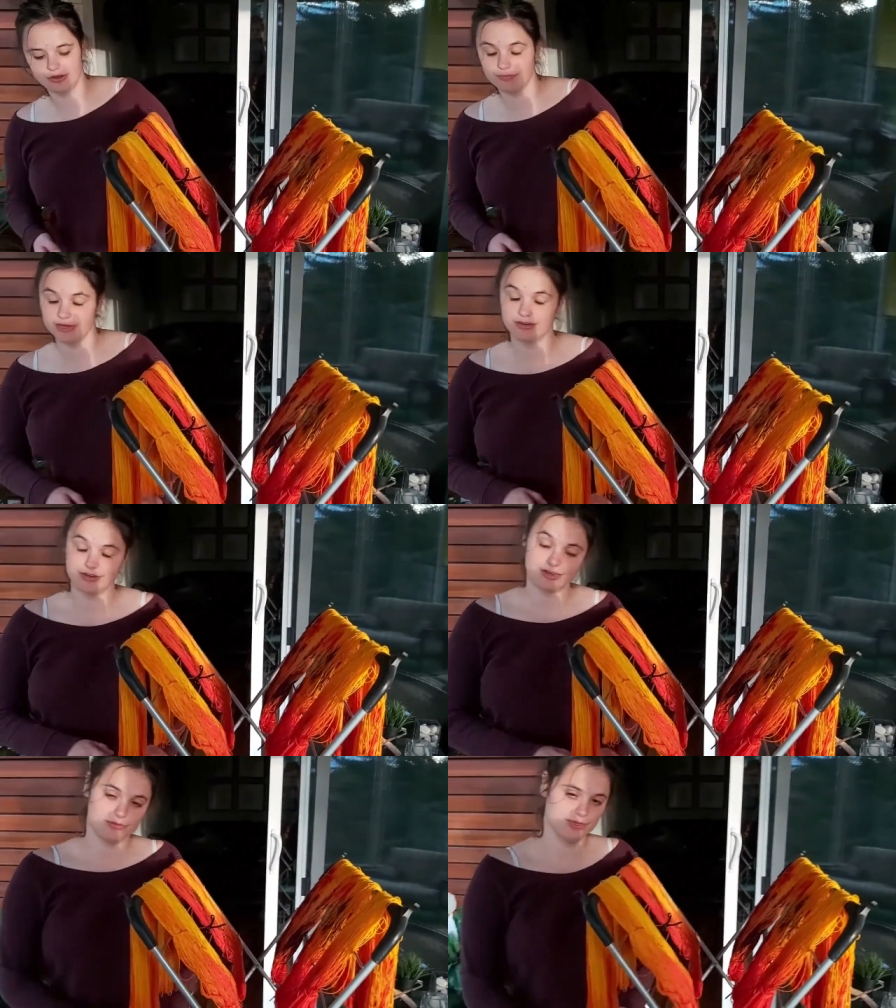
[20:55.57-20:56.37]
I know
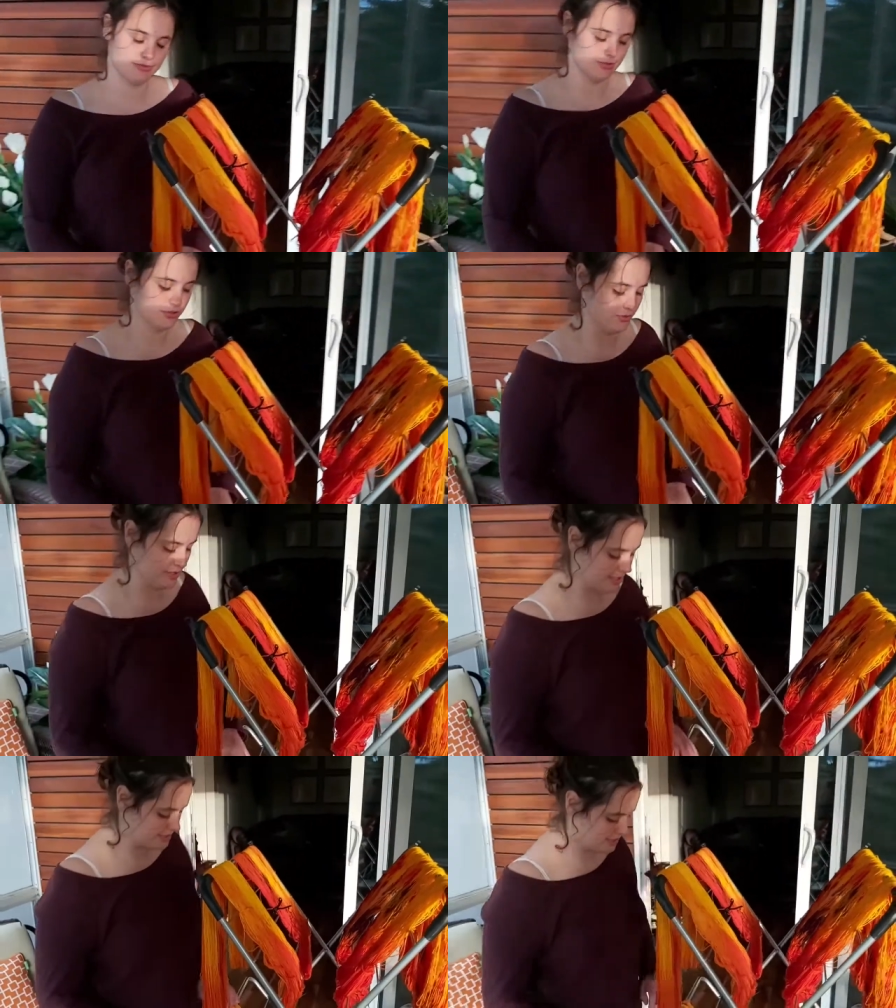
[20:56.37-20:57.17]
better and I'll be able to do
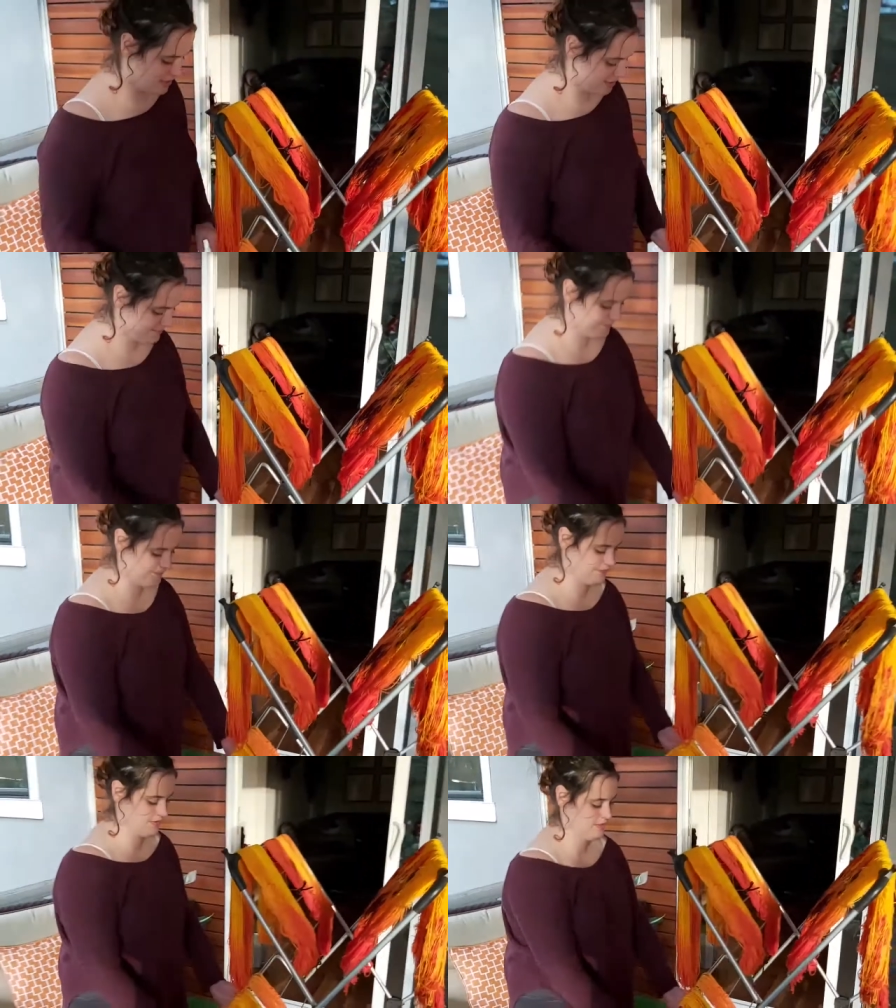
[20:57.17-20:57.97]
it next
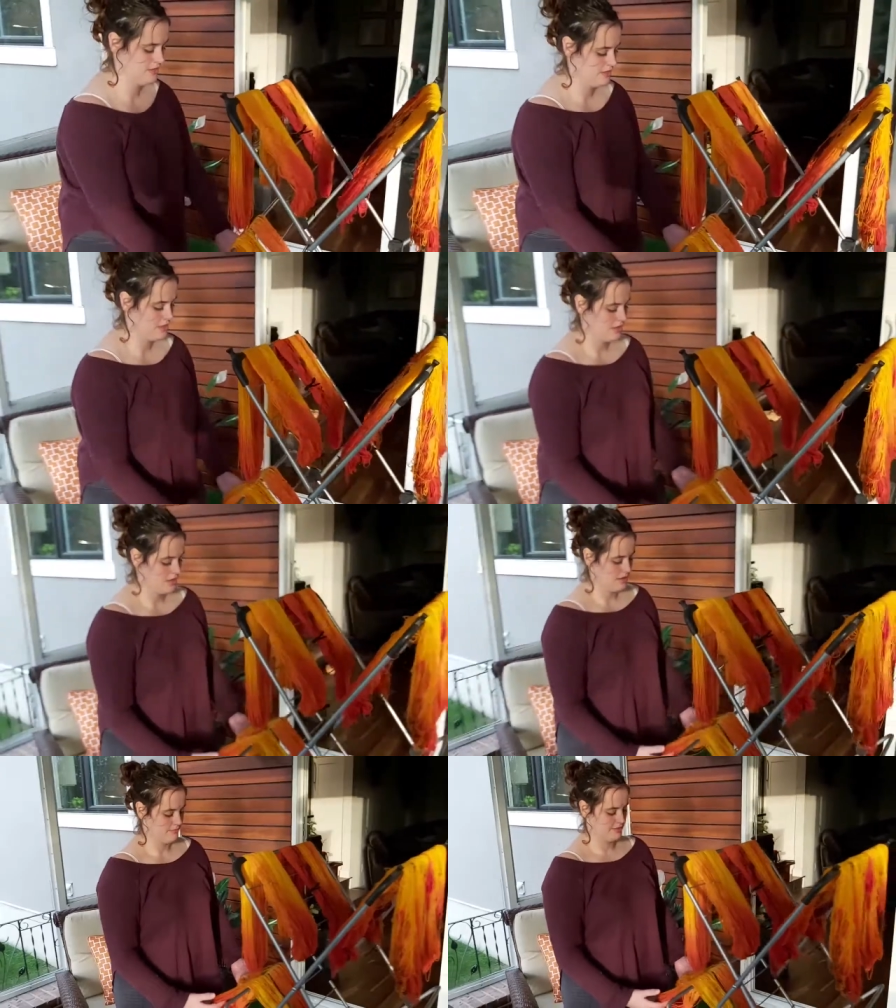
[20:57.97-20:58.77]
time.
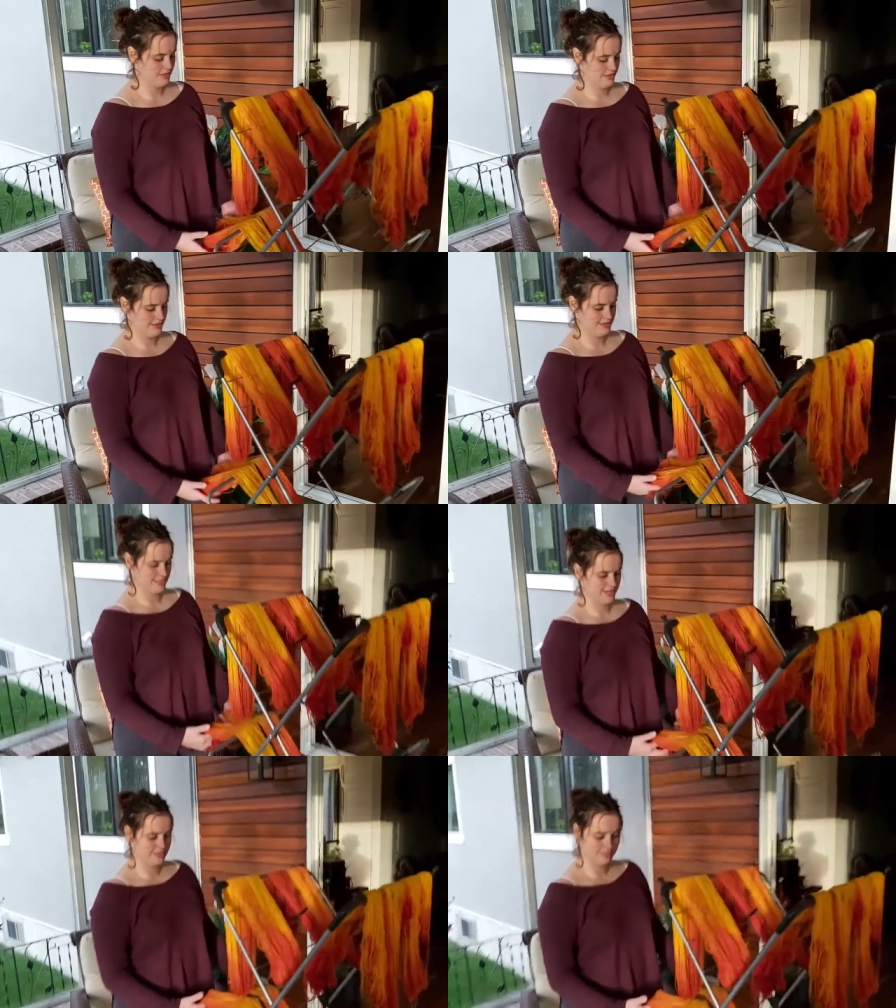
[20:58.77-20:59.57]
Because
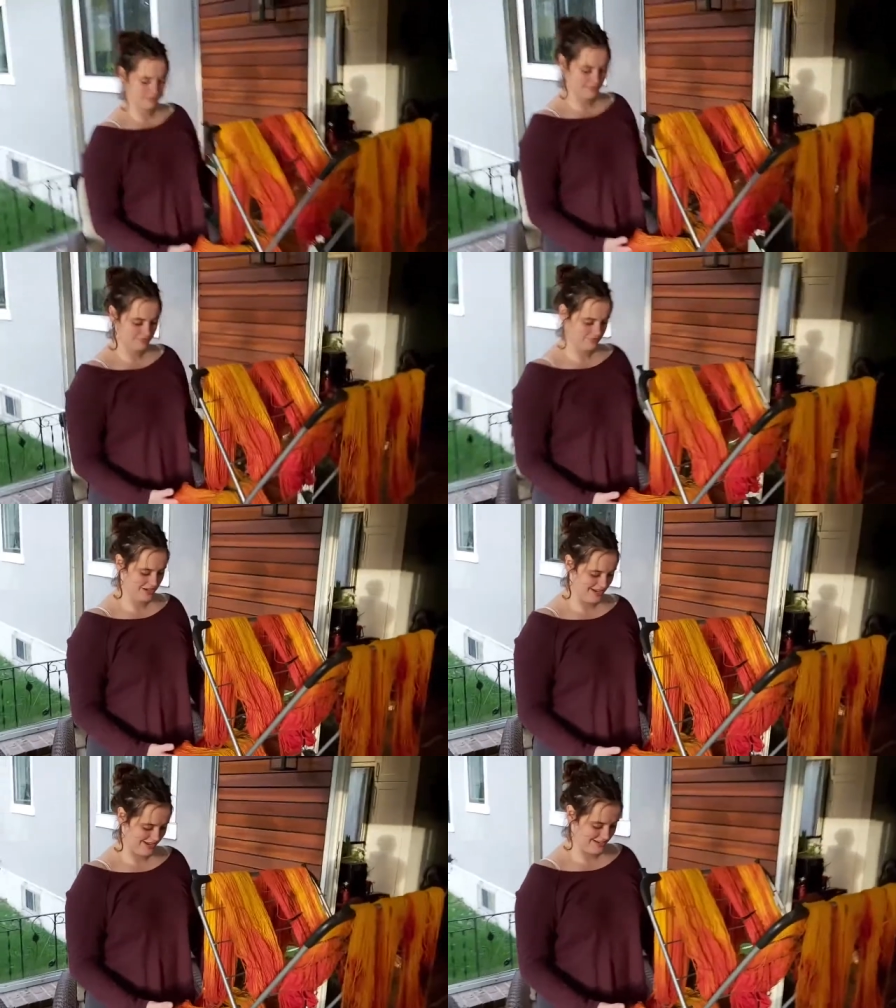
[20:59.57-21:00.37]
I ended up with a
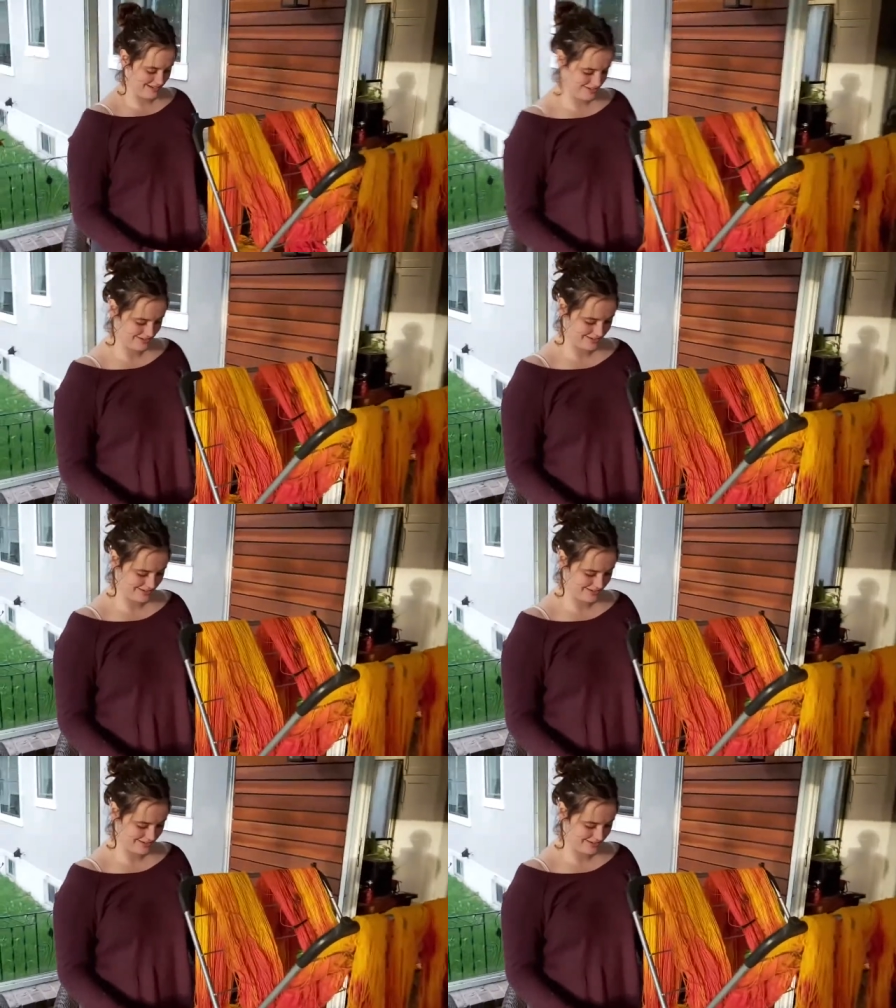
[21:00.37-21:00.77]
fade.